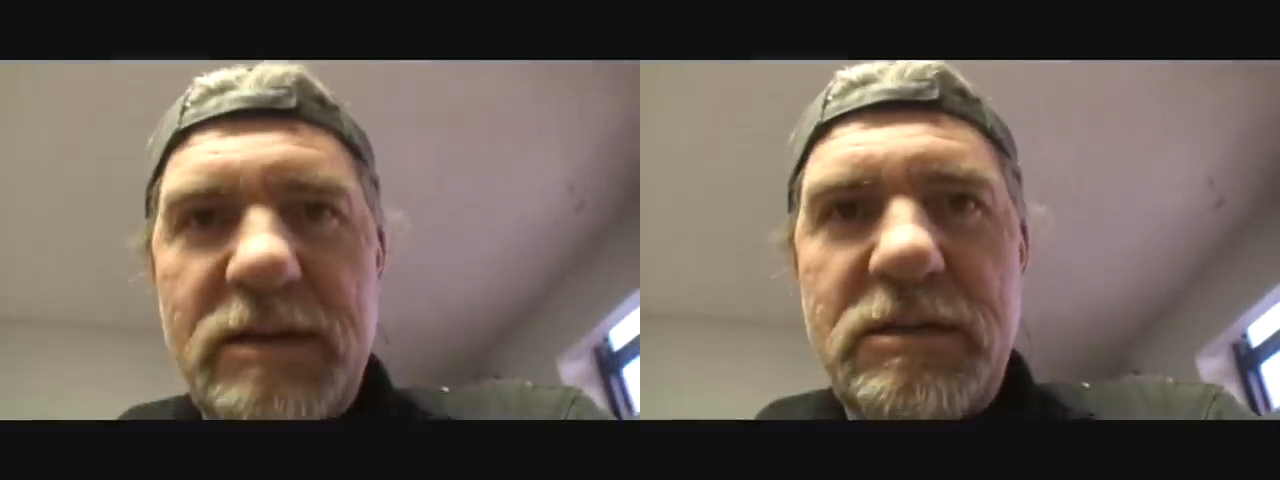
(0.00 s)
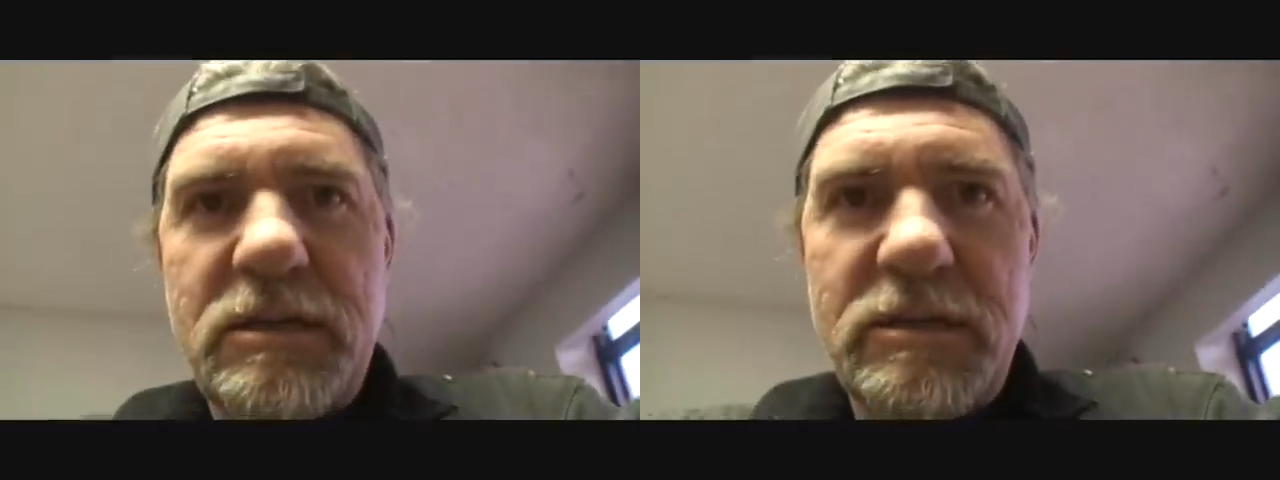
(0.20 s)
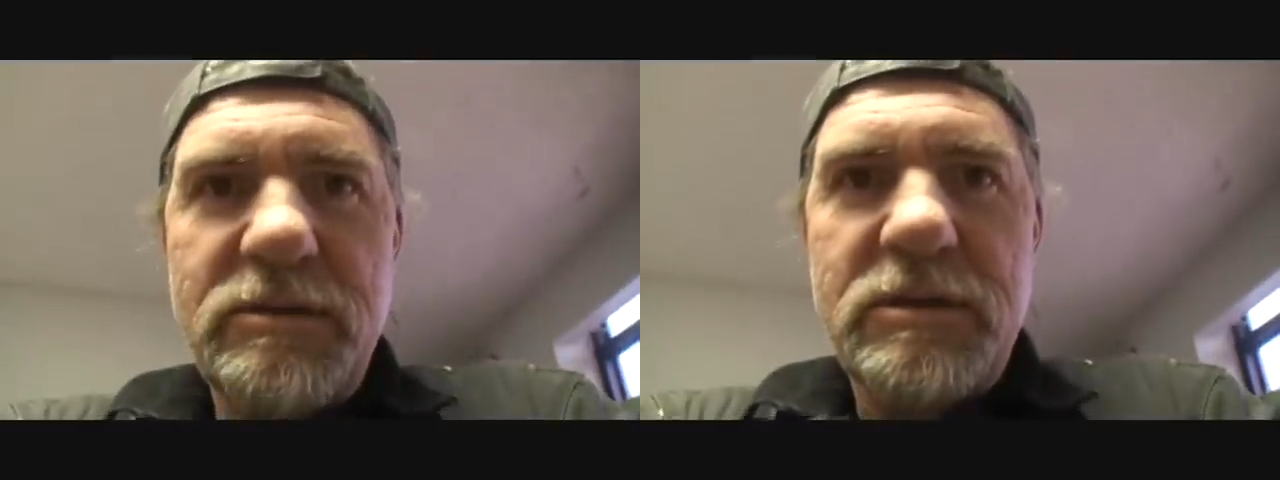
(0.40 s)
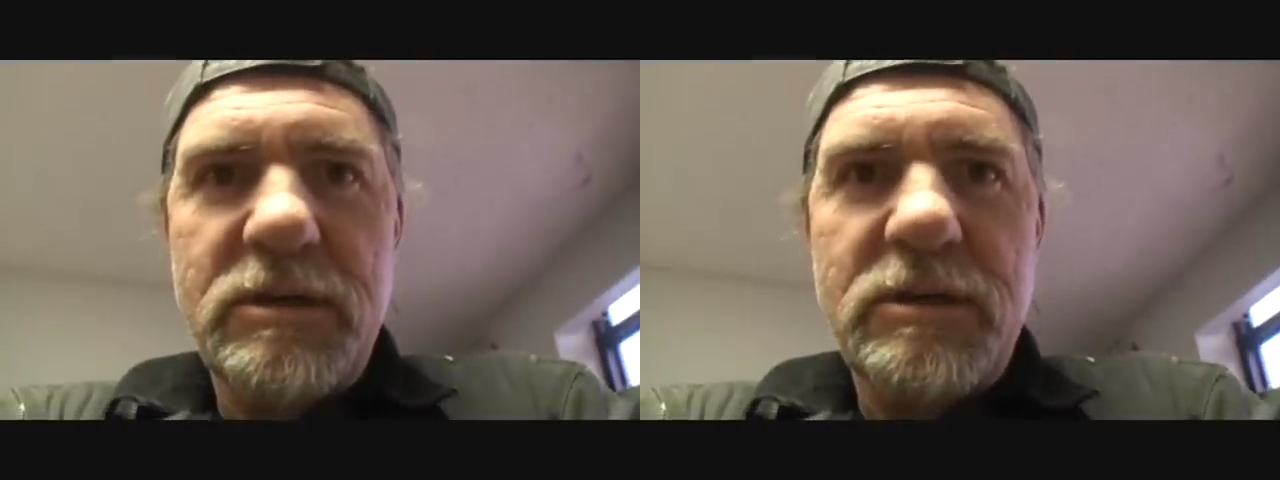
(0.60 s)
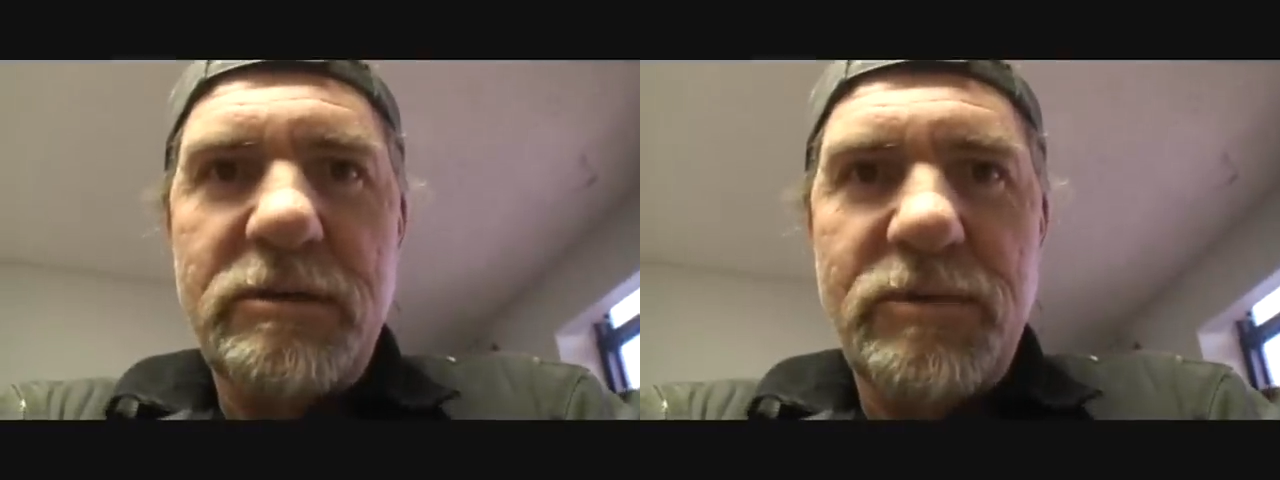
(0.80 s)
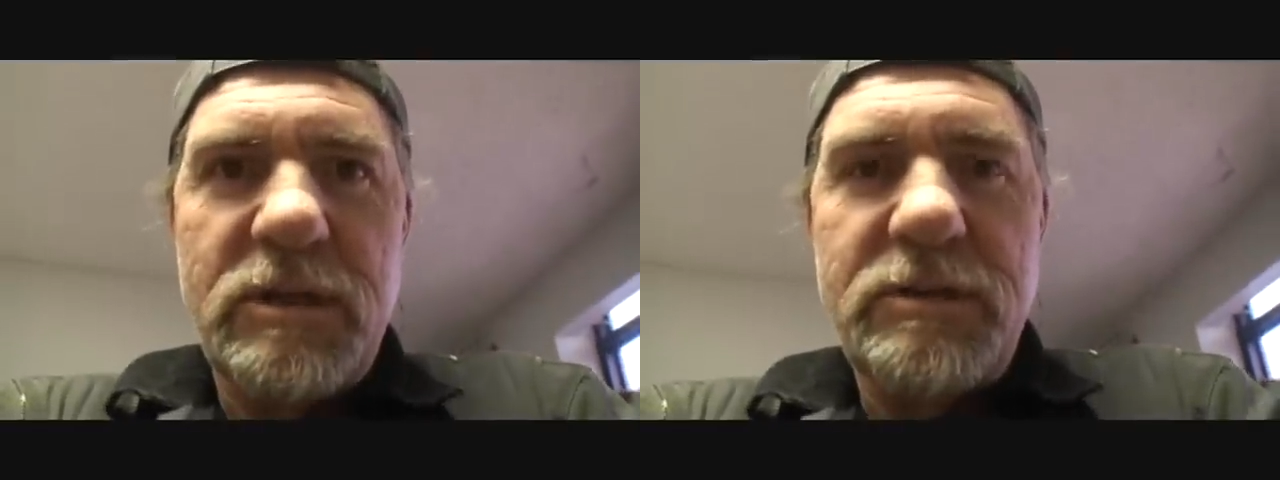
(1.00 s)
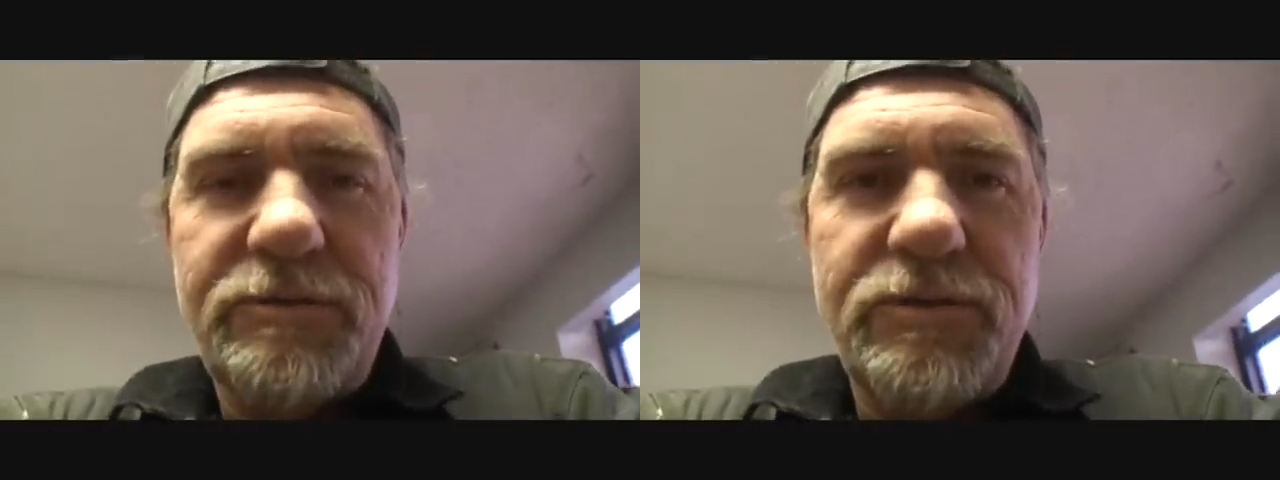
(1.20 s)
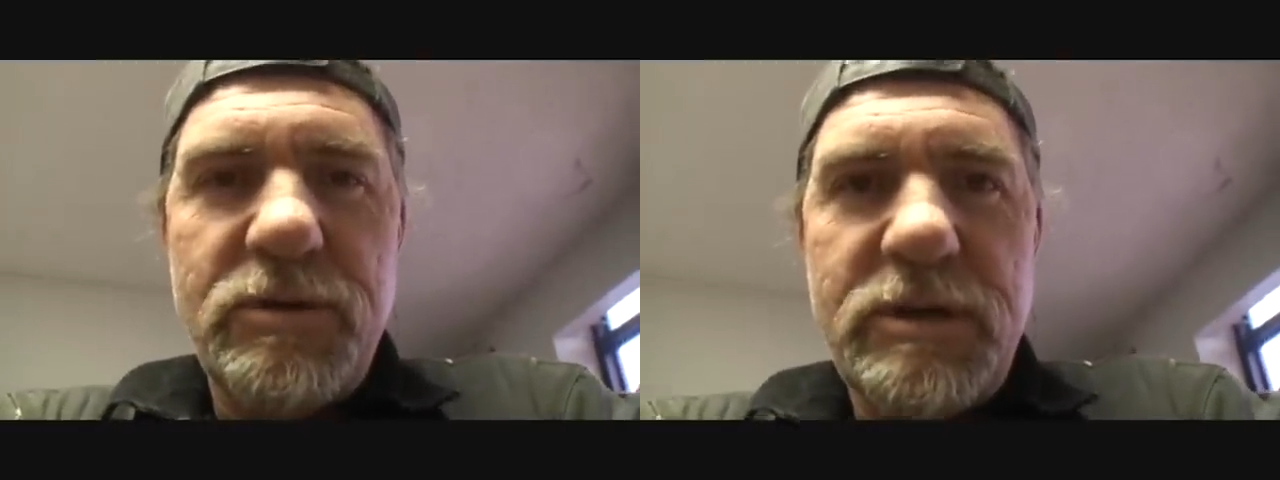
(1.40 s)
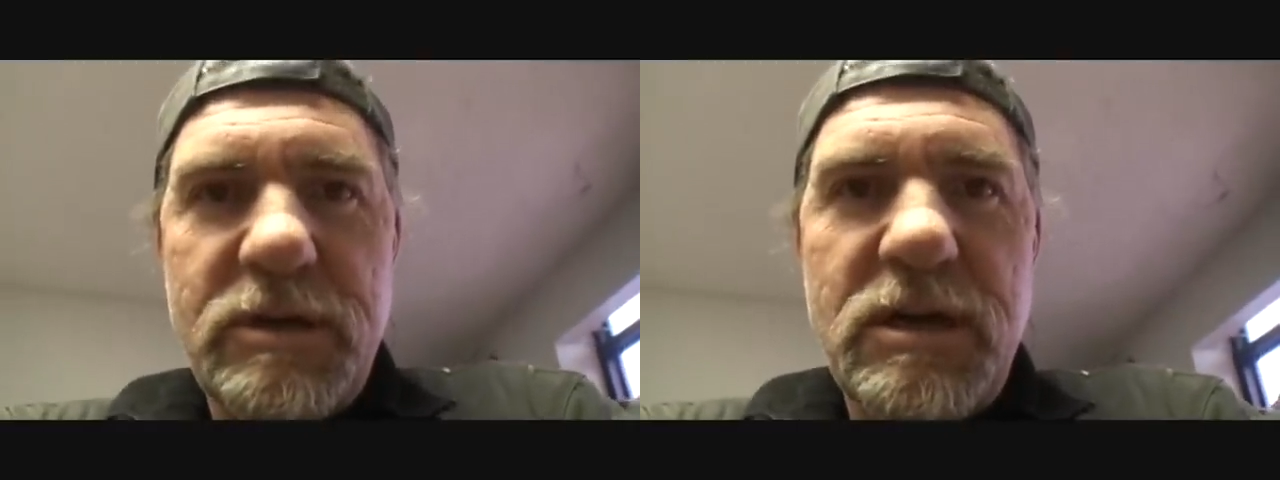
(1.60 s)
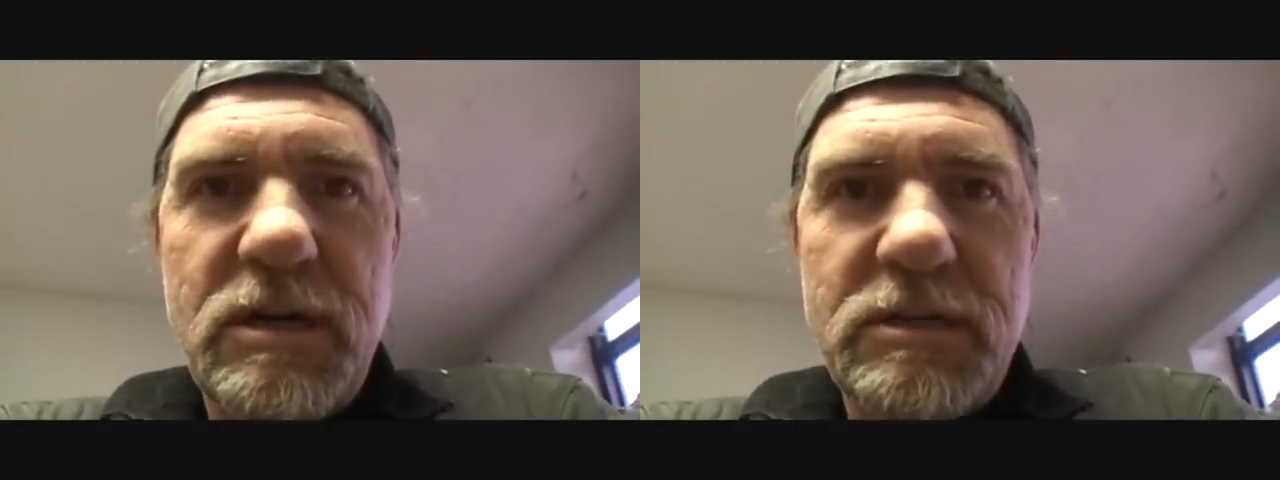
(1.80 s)
Actually, Loser, with his
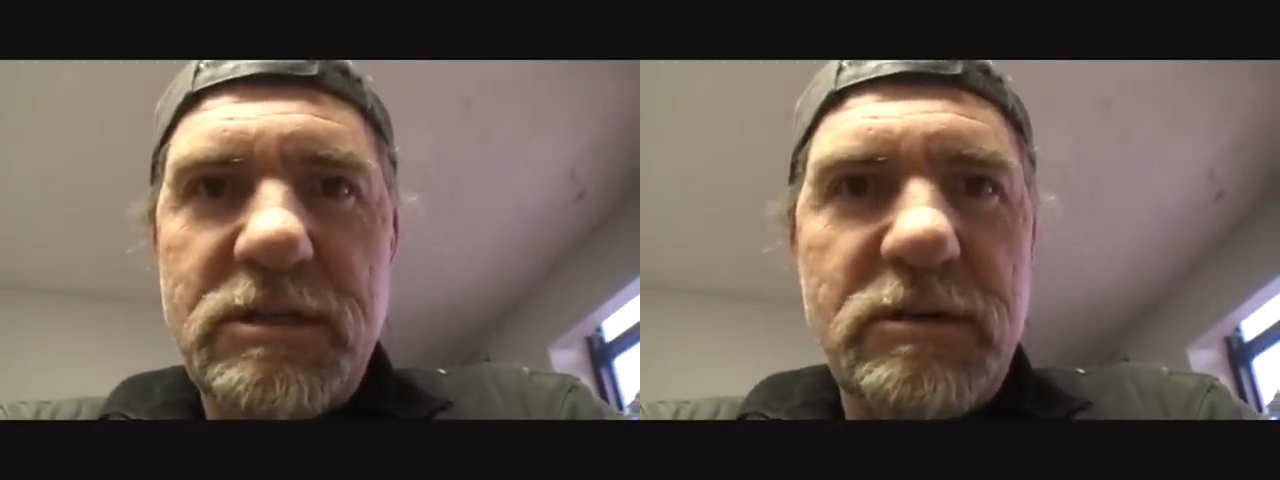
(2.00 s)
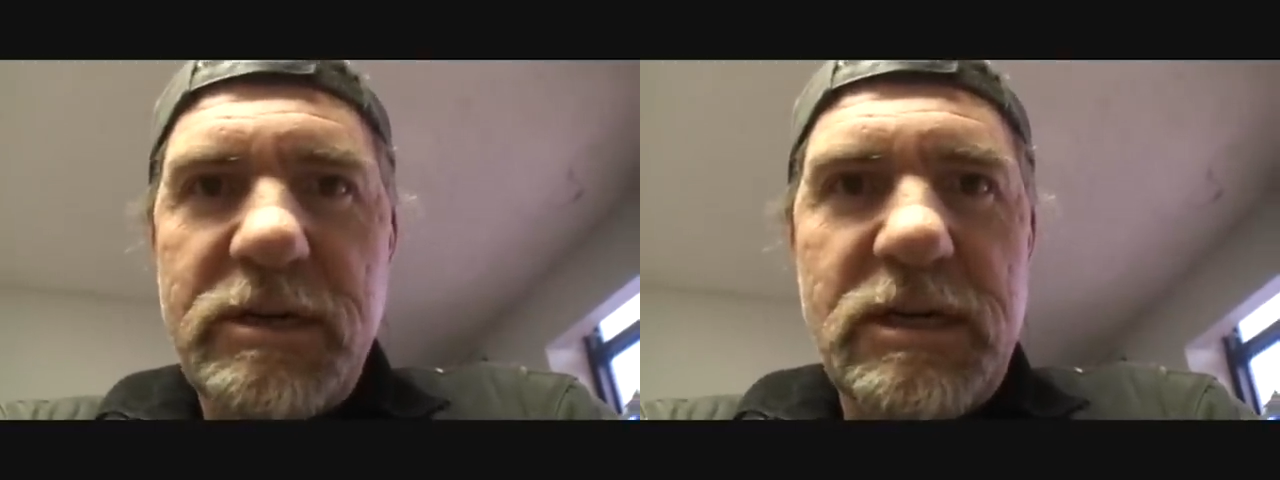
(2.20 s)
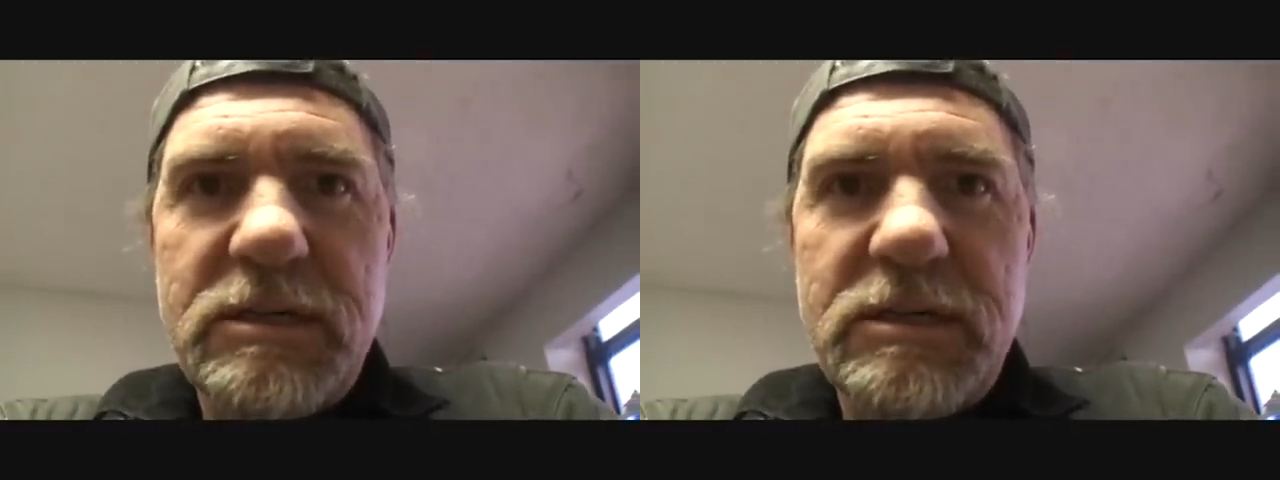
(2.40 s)
four-year college degree,